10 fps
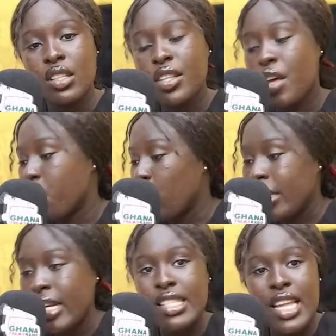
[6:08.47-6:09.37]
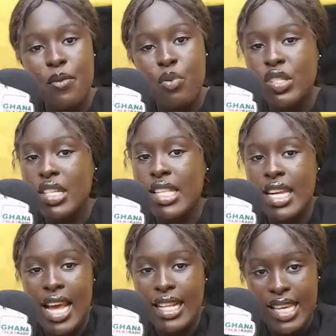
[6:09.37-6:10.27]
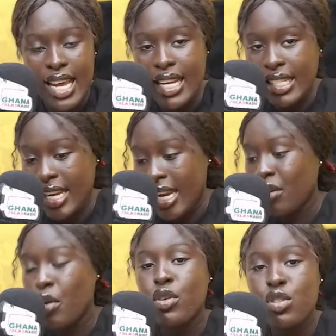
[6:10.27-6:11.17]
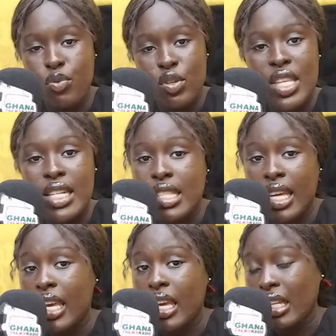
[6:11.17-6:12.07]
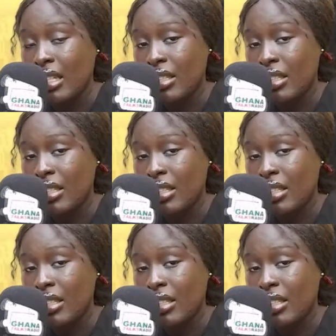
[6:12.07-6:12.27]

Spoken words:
They've protested and protested, they are tired, and now they want to protest again.